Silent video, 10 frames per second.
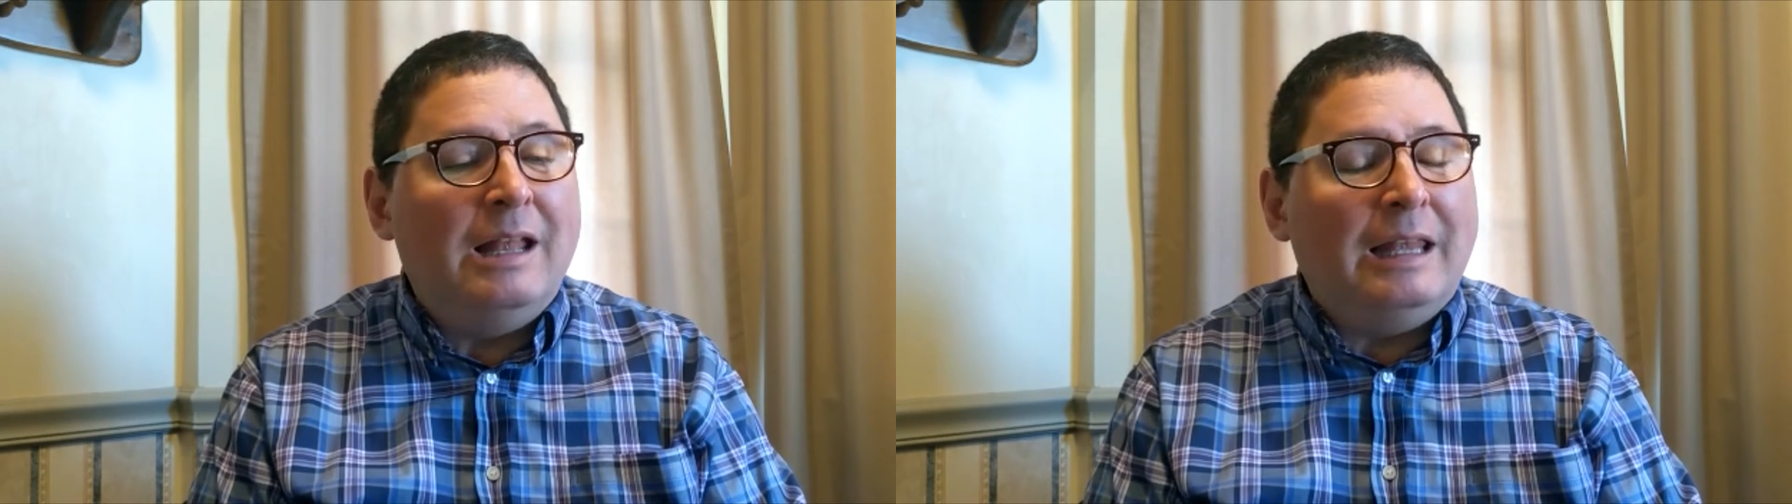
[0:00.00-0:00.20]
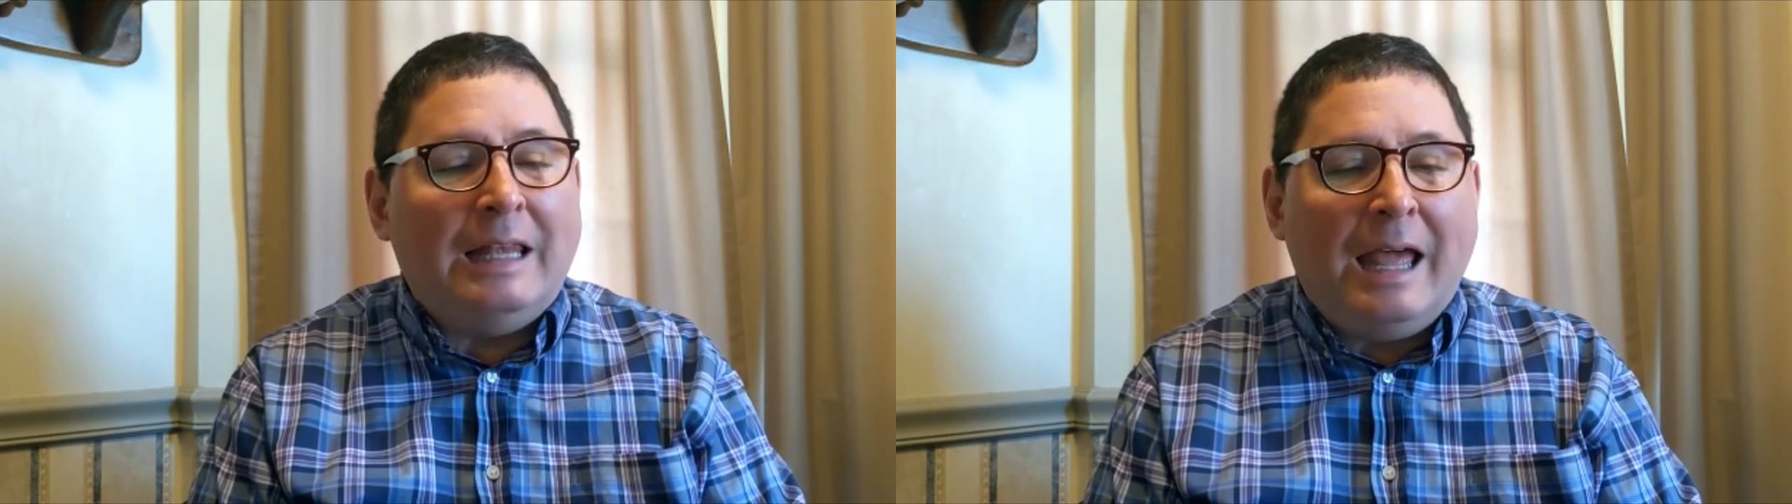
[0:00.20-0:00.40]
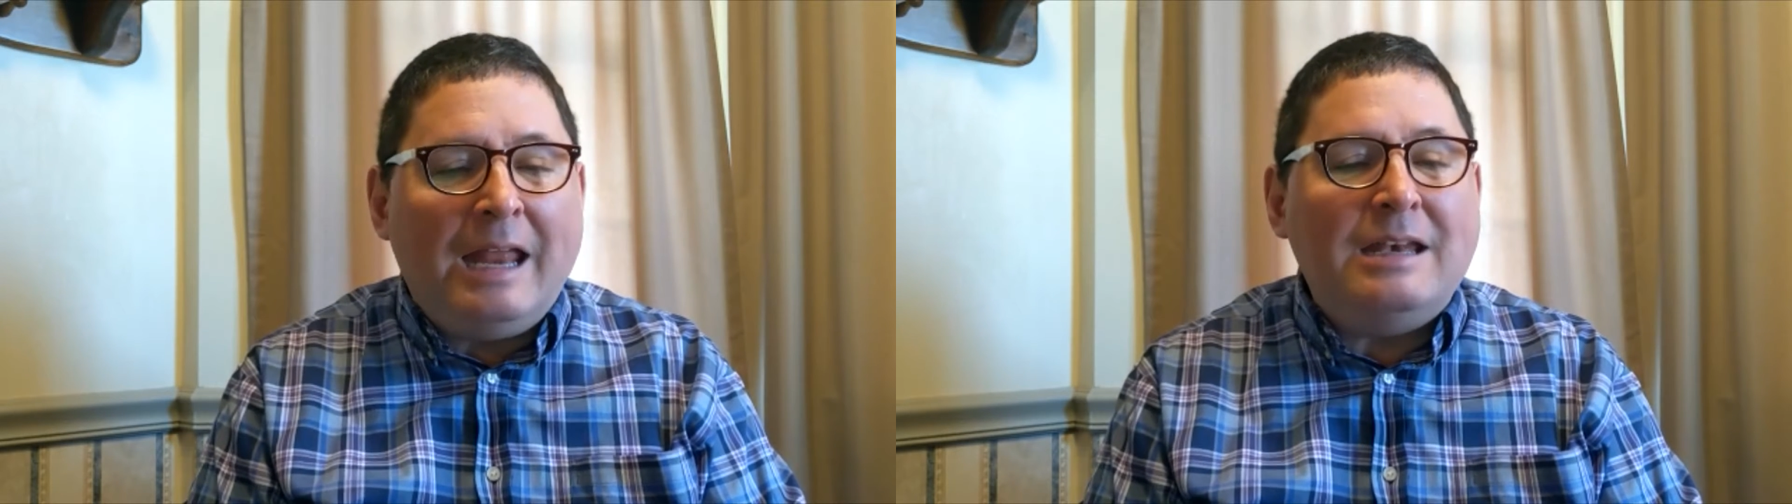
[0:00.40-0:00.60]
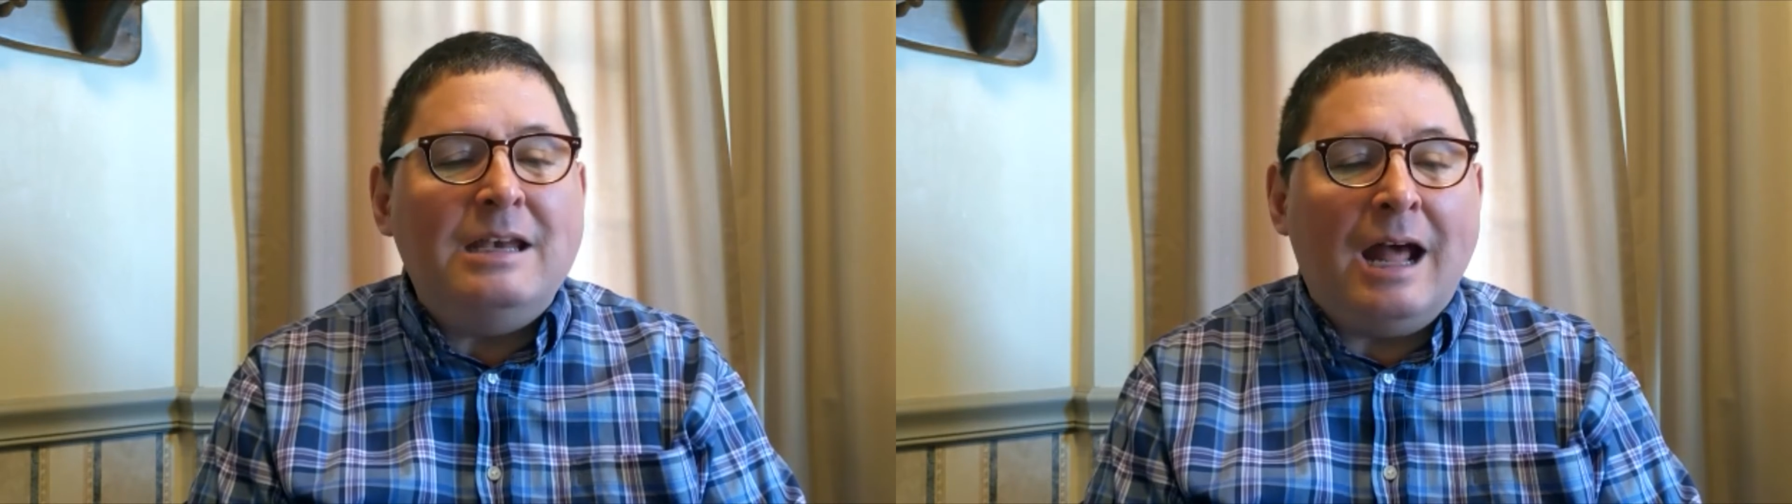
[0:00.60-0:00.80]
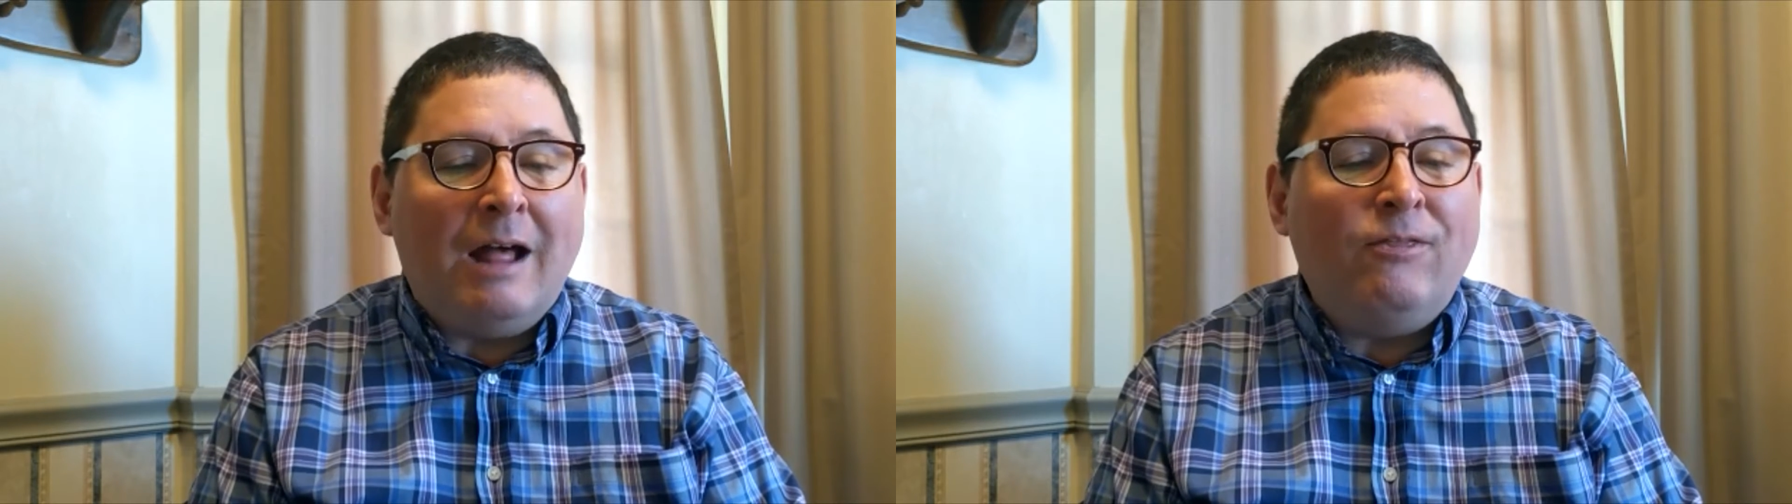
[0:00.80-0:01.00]
Let
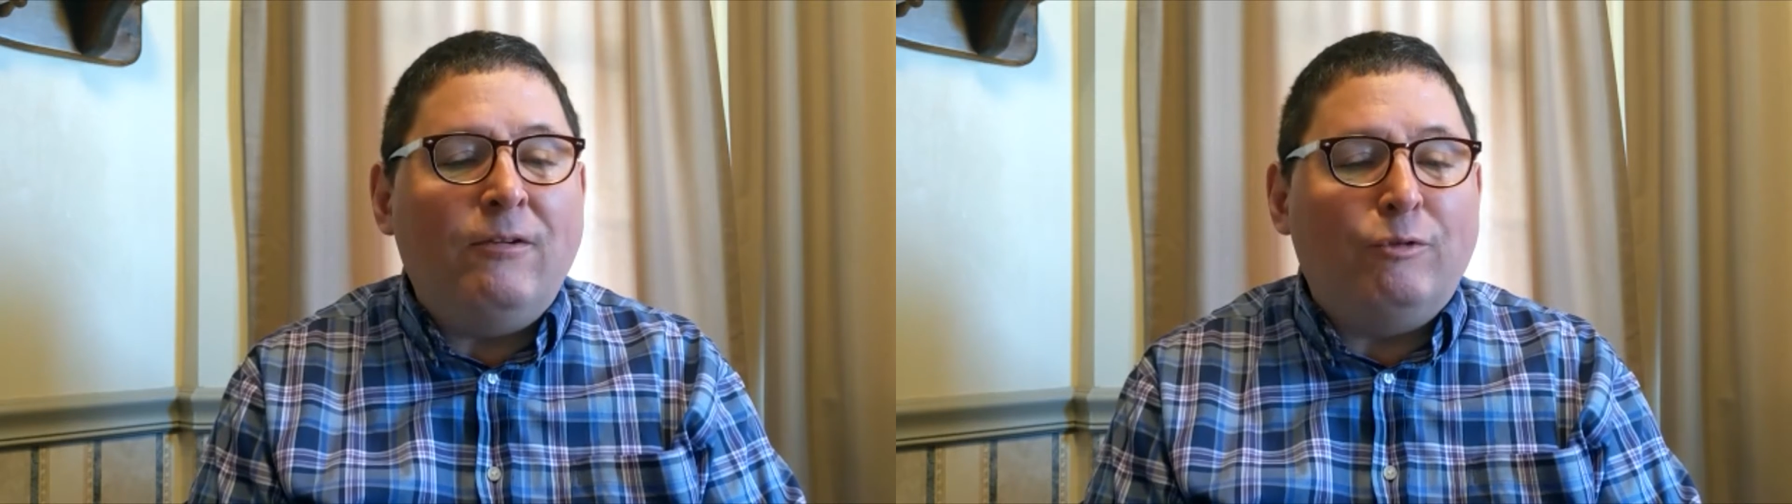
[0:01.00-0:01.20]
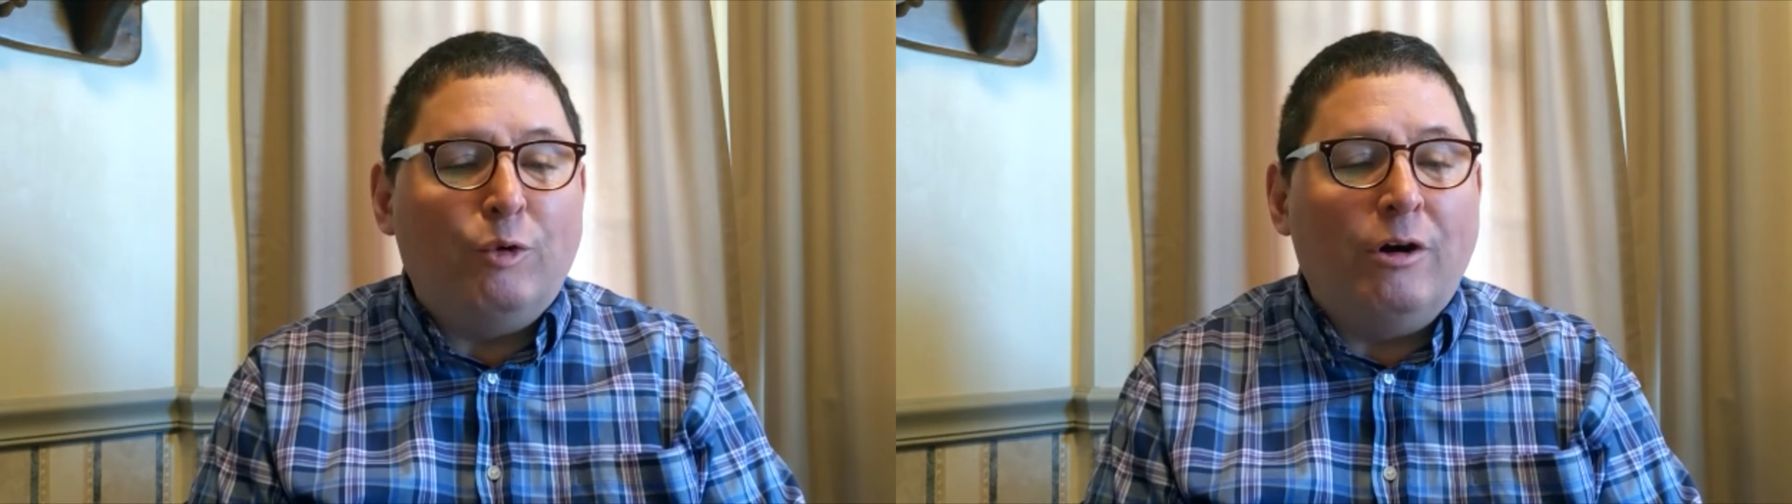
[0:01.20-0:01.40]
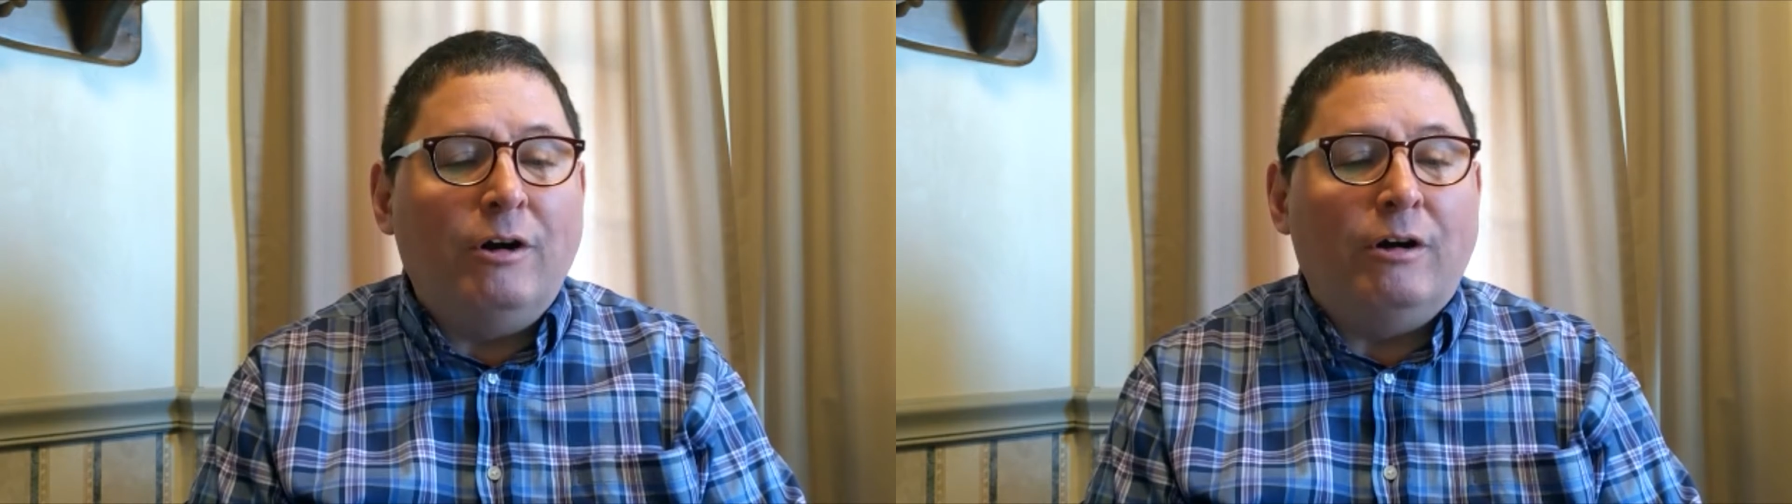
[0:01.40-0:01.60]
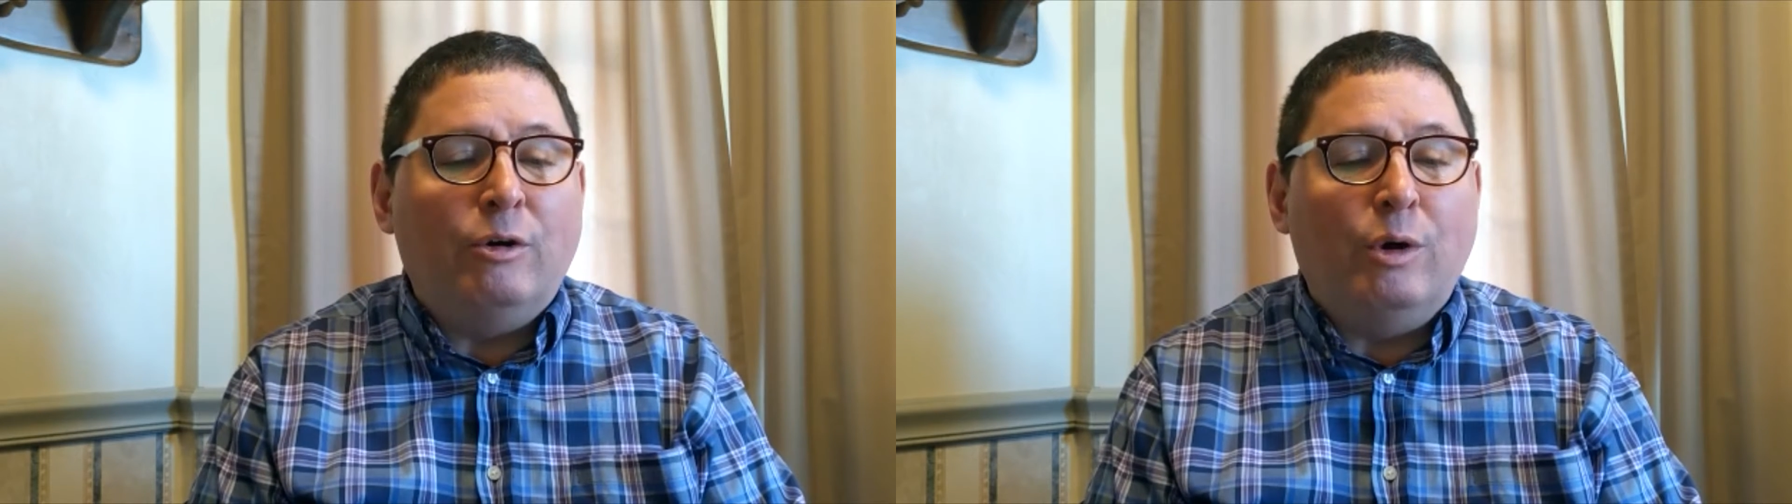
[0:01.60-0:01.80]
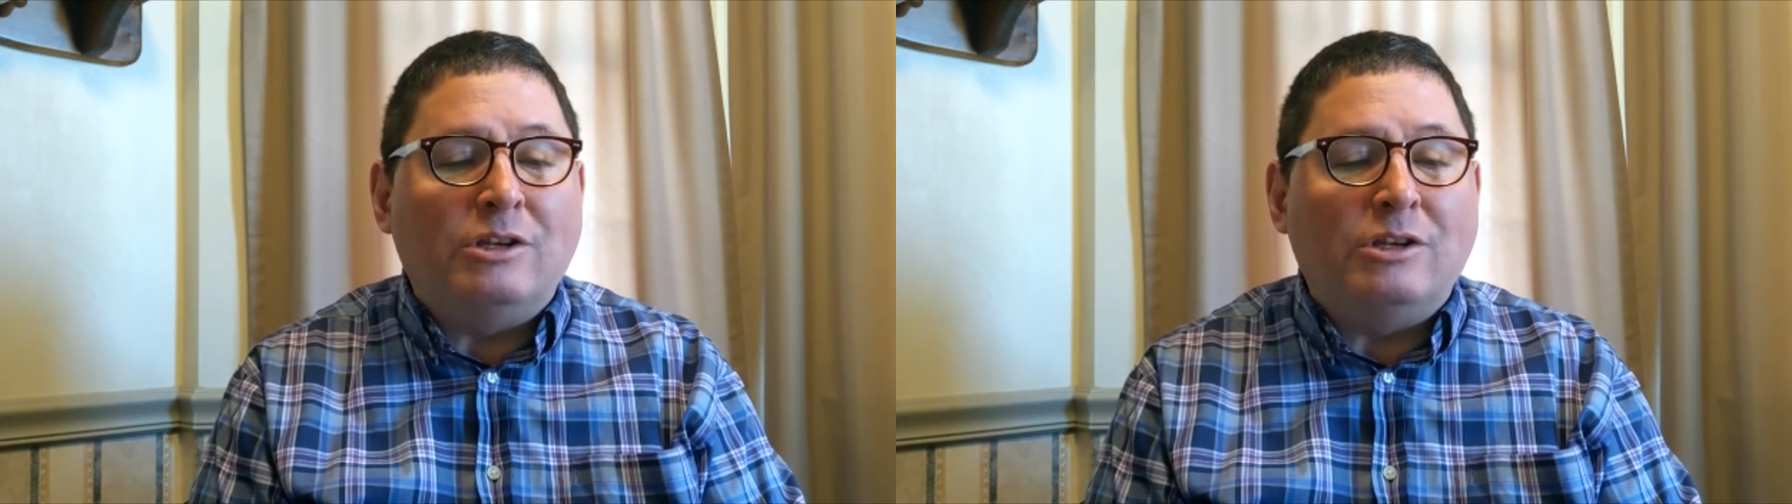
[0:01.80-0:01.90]
not the foreigner who